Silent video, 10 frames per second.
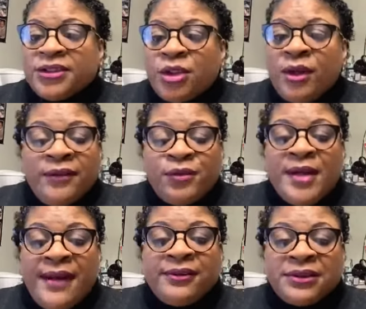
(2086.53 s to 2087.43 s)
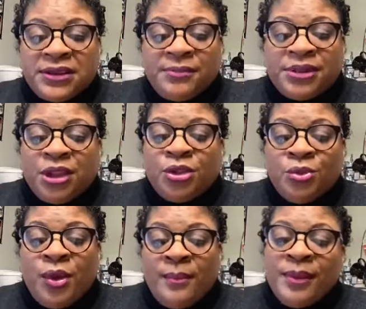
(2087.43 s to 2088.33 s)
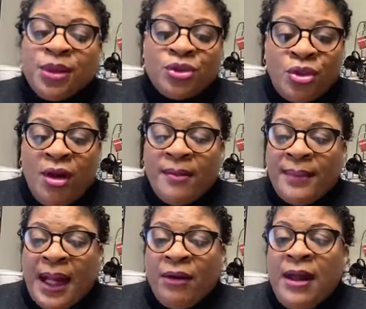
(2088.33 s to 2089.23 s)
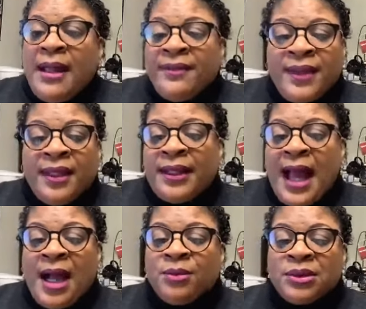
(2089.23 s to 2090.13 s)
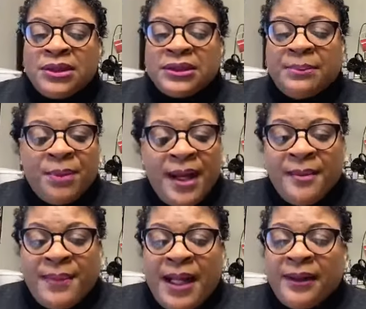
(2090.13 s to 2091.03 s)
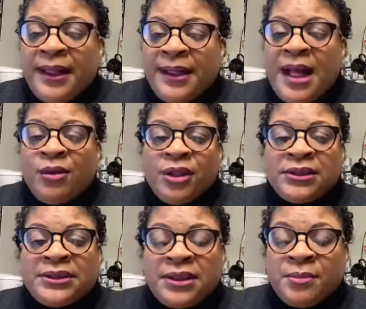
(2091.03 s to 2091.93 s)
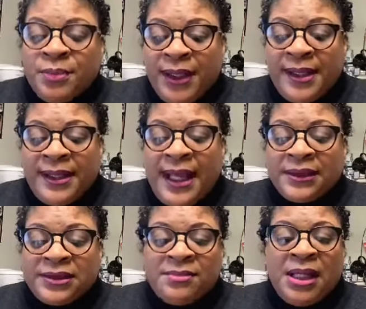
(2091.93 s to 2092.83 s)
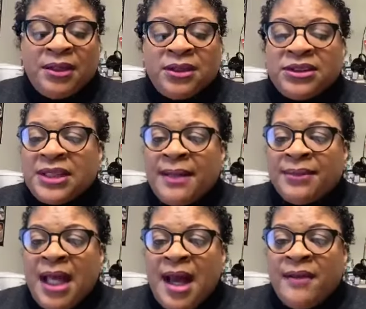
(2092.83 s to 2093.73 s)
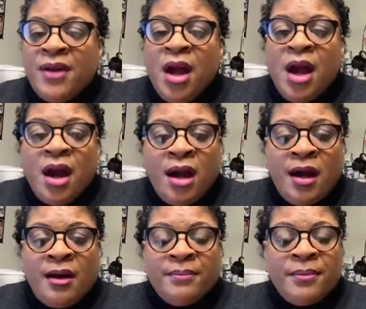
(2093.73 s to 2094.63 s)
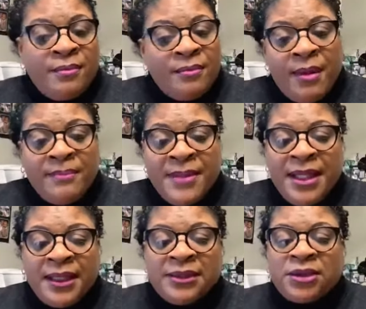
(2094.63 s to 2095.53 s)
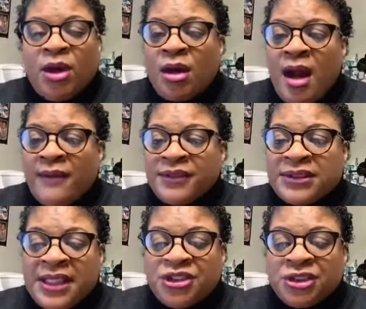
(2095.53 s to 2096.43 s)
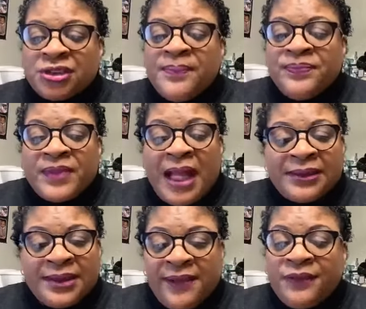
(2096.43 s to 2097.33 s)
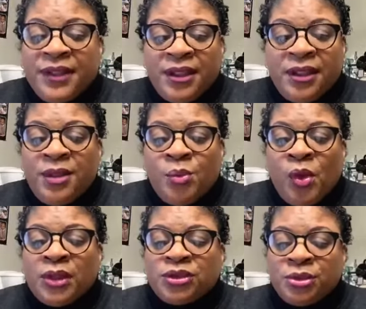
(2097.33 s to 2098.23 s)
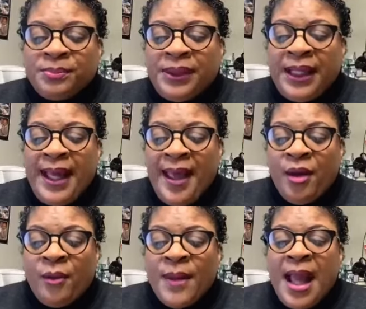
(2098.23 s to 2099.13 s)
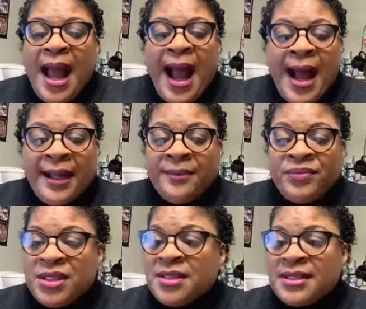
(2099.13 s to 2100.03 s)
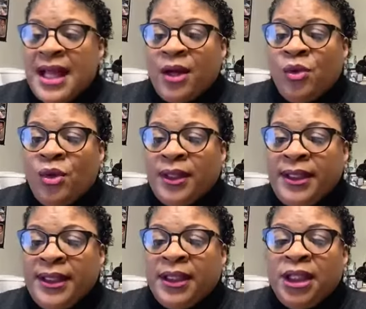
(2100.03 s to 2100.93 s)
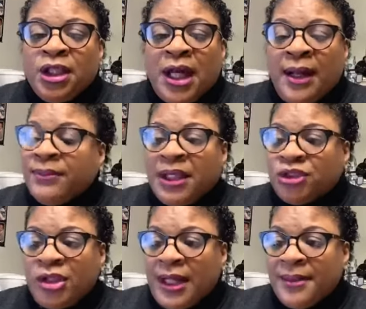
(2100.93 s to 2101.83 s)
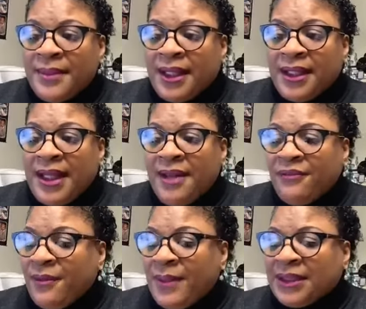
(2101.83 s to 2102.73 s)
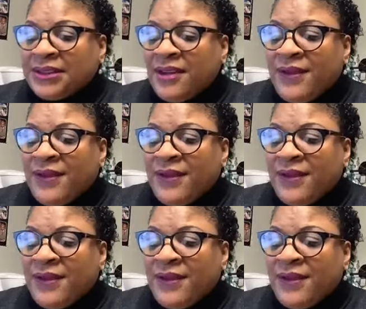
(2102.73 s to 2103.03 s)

So if you have a subject you want me to talk about, then I will pray about it and I'll consider bringing that to my lunchtime live uh, meetings or conversation. I definitely want to be a help. I am just not on here. I'm not trying to make a name for myself.